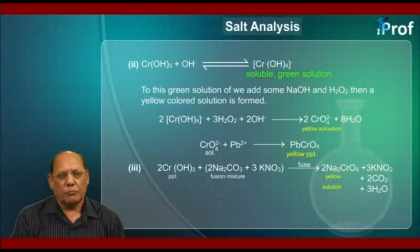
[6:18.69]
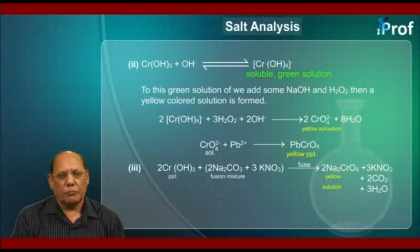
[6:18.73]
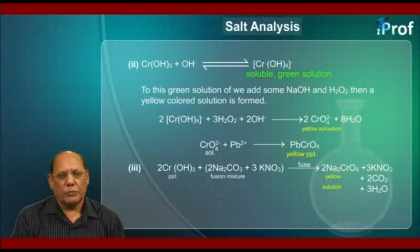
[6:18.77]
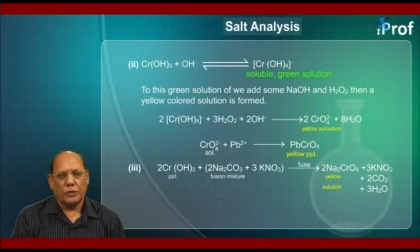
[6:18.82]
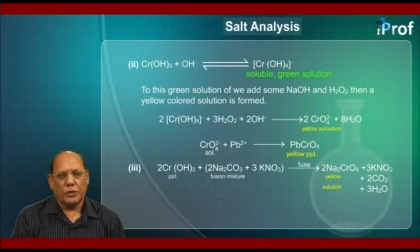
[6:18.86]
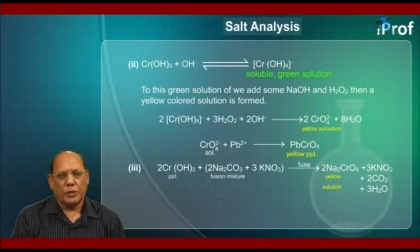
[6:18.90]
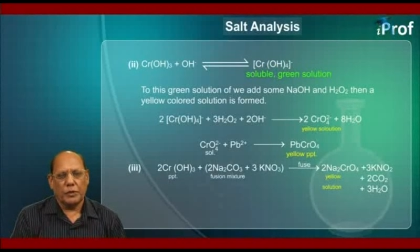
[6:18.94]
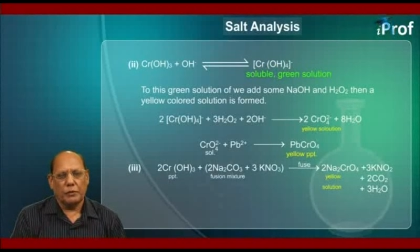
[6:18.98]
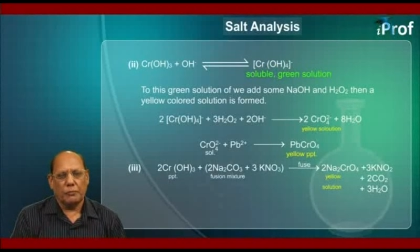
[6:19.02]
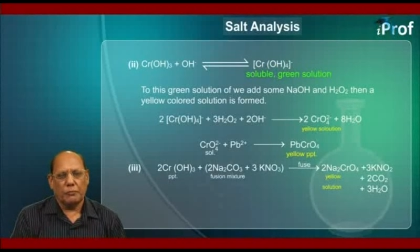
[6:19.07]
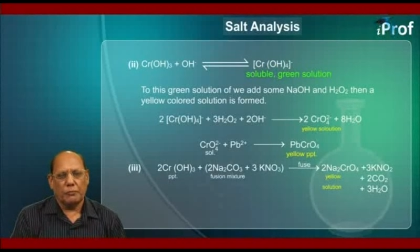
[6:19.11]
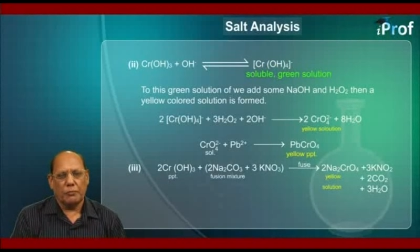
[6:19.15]

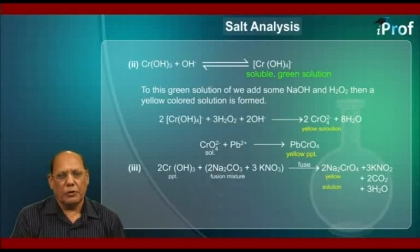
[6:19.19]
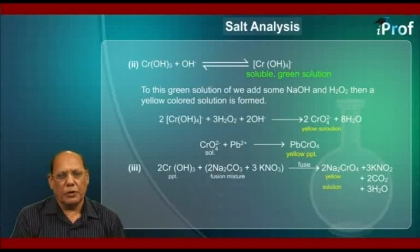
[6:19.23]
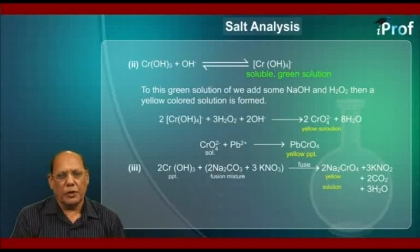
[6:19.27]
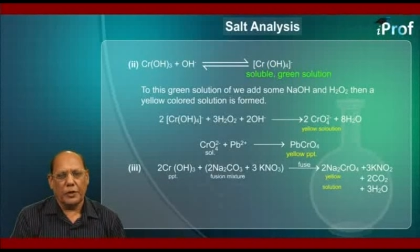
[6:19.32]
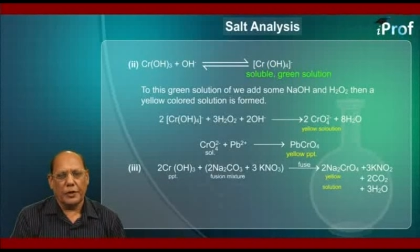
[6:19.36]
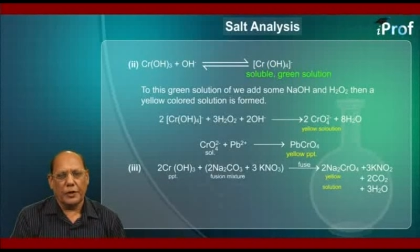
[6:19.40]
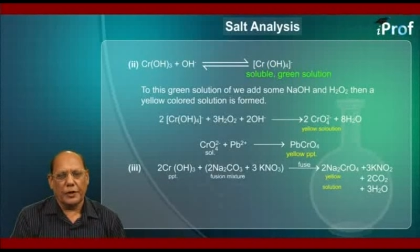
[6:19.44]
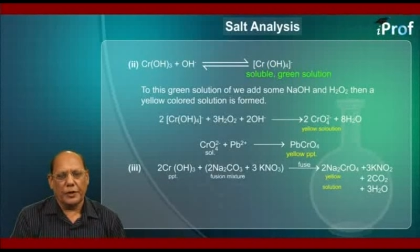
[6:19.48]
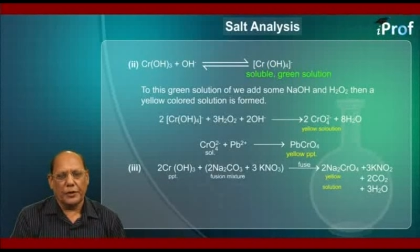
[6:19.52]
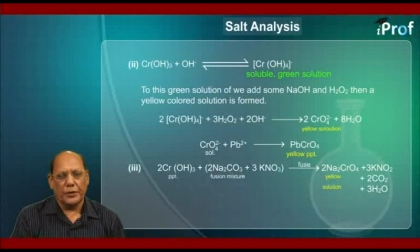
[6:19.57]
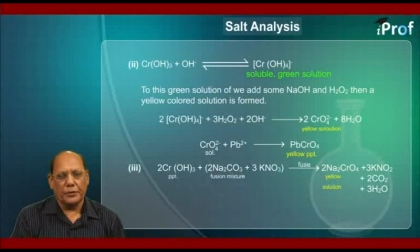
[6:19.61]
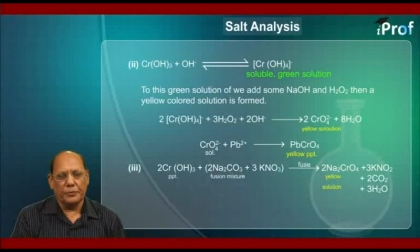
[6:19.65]
with a
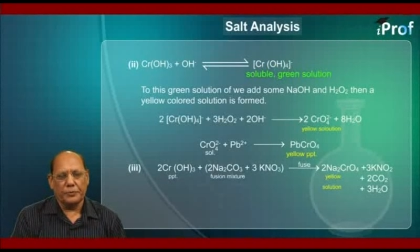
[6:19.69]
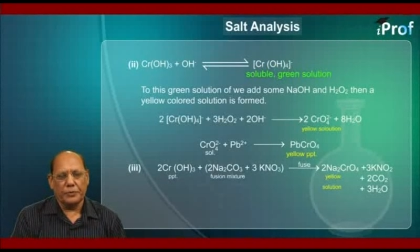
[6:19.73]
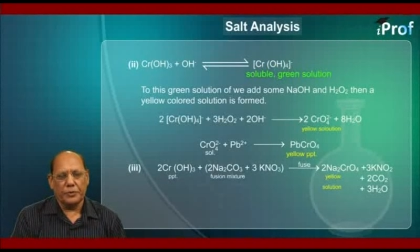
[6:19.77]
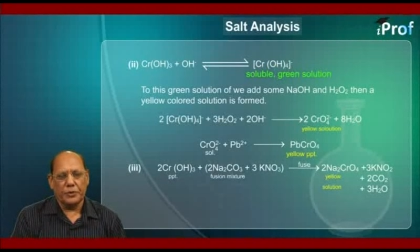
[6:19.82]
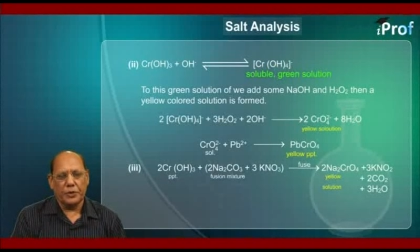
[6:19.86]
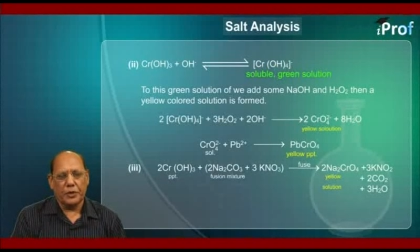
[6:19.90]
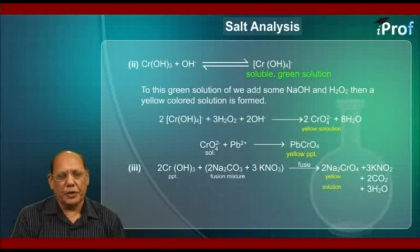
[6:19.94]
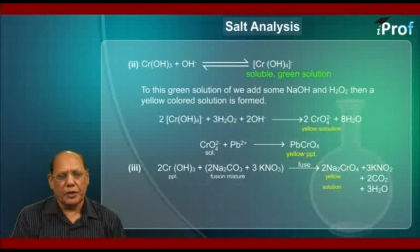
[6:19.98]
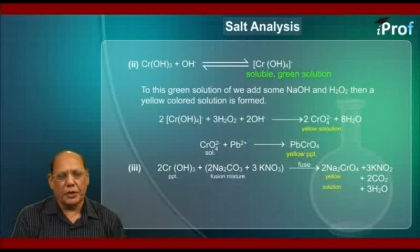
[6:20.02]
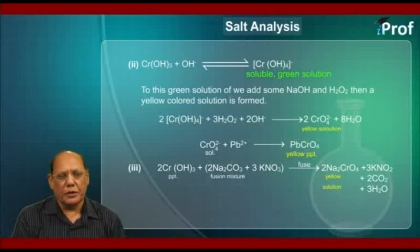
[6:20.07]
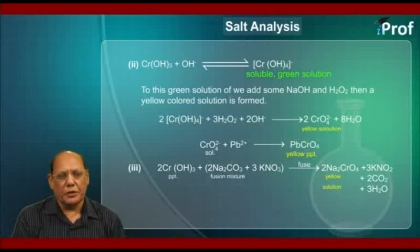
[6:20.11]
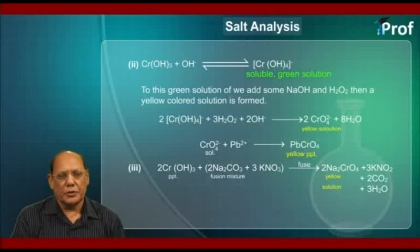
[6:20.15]
1 negative
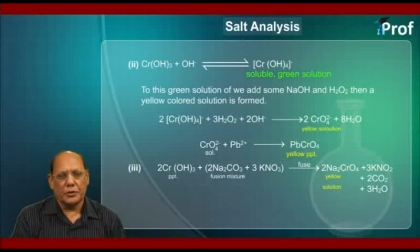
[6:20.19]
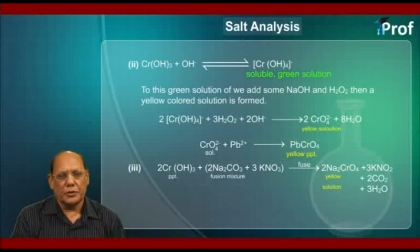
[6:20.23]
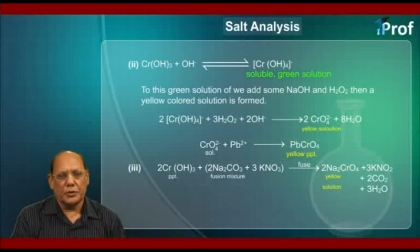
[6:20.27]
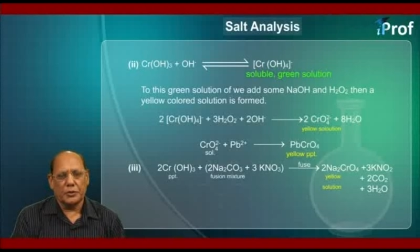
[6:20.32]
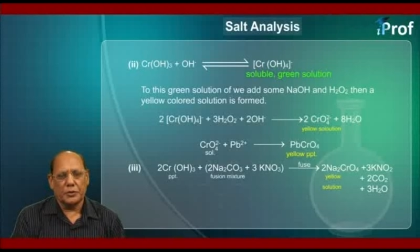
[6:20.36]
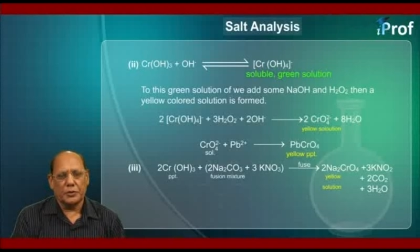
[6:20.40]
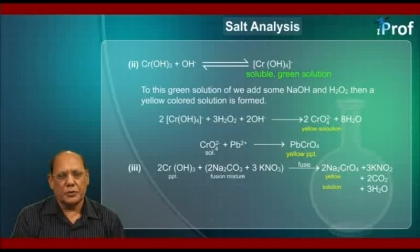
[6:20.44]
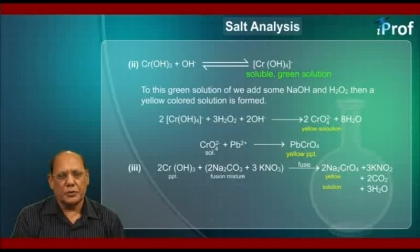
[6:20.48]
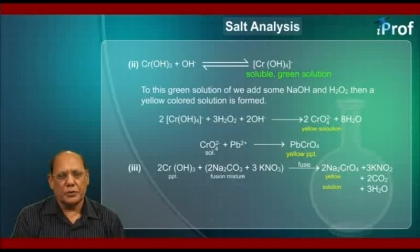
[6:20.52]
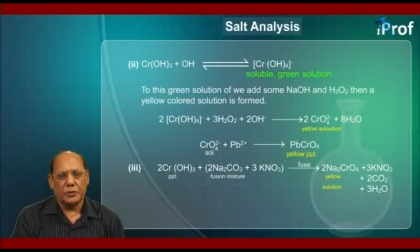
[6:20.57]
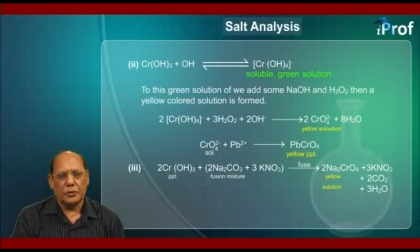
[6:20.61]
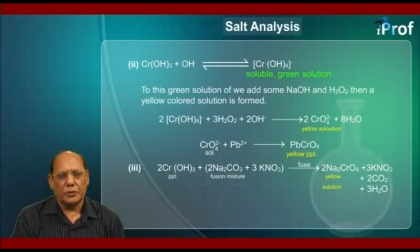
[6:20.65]
charge
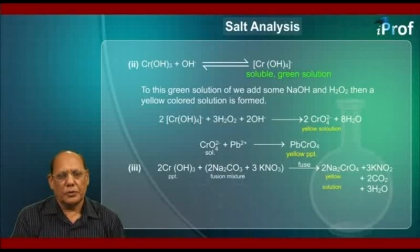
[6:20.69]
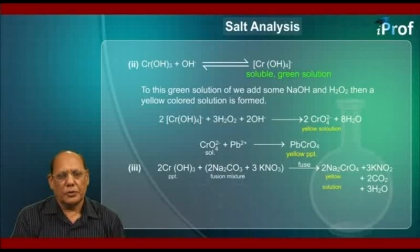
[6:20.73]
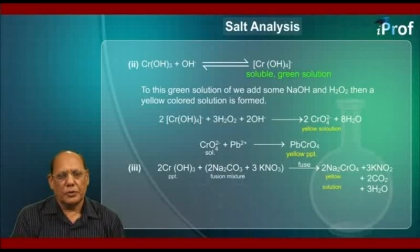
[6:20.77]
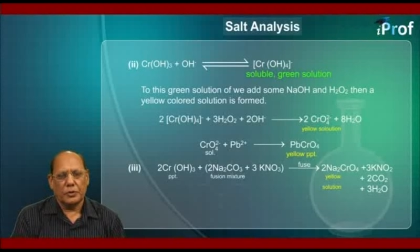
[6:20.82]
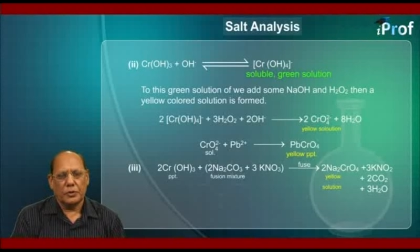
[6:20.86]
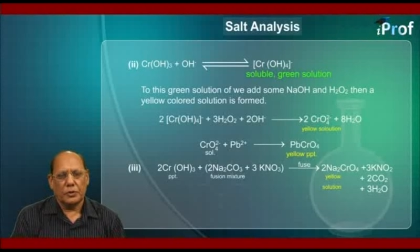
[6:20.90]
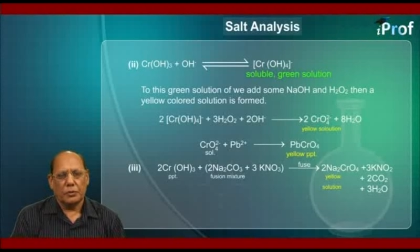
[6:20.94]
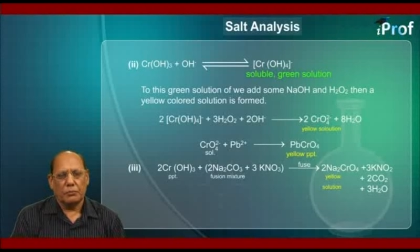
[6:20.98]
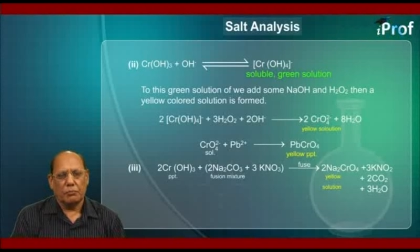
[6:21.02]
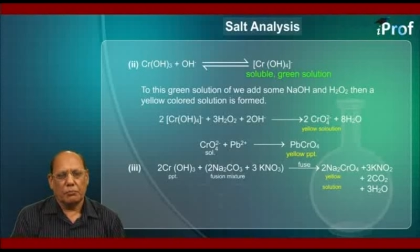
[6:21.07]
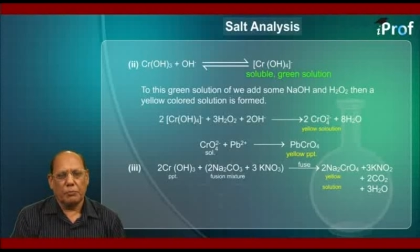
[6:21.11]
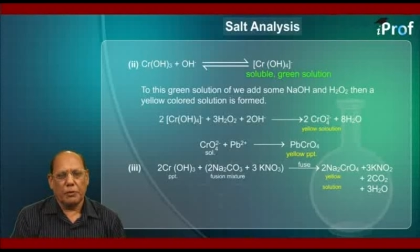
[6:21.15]

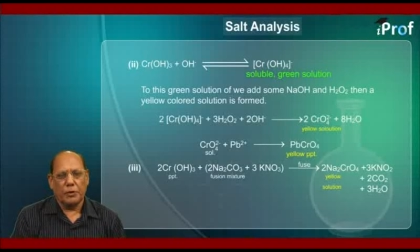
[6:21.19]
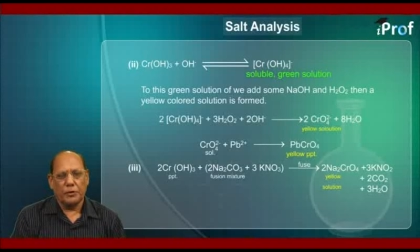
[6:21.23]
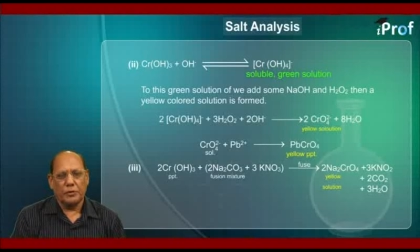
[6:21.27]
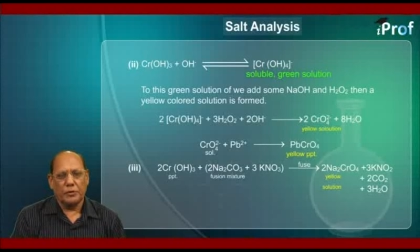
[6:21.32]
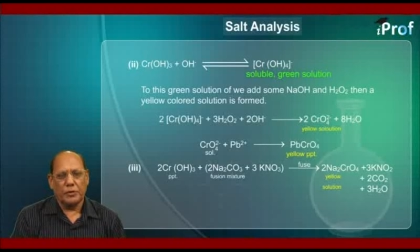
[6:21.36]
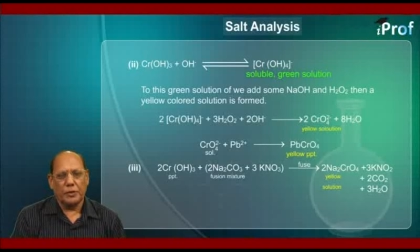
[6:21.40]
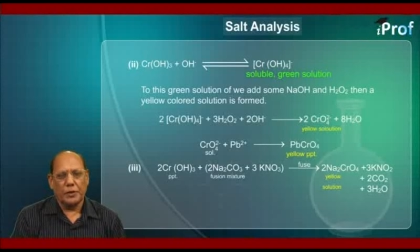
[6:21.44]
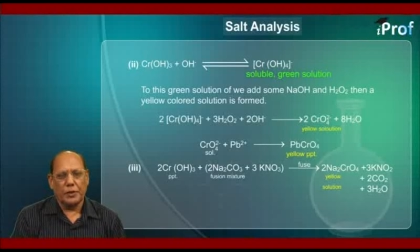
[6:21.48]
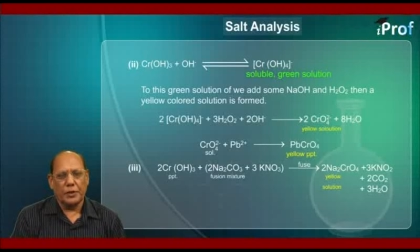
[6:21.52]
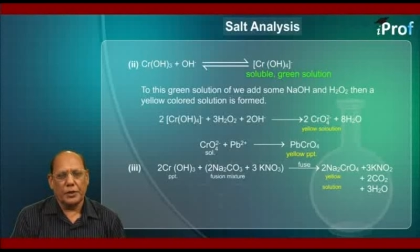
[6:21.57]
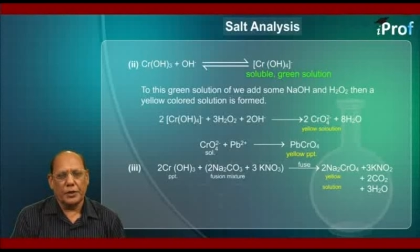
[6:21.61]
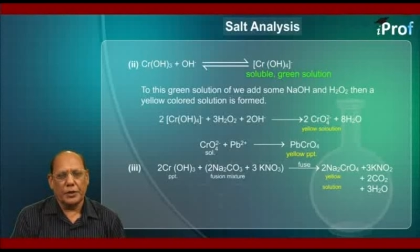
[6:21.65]
plus
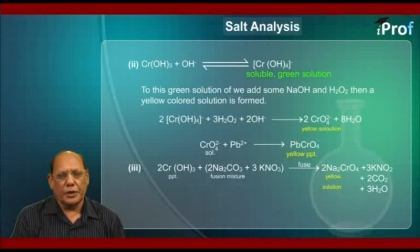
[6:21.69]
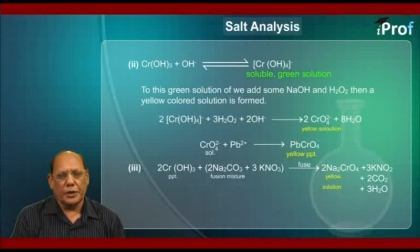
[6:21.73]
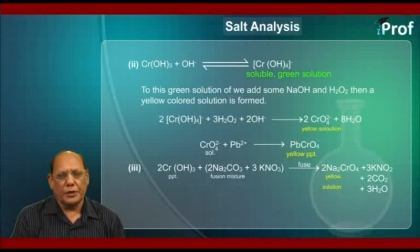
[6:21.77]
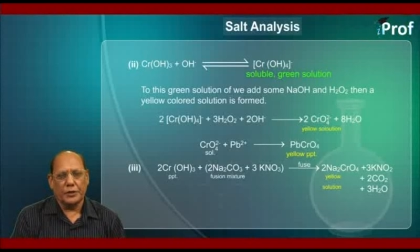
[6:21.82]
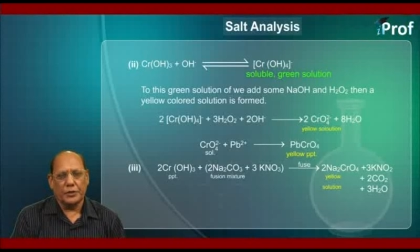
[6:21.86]
3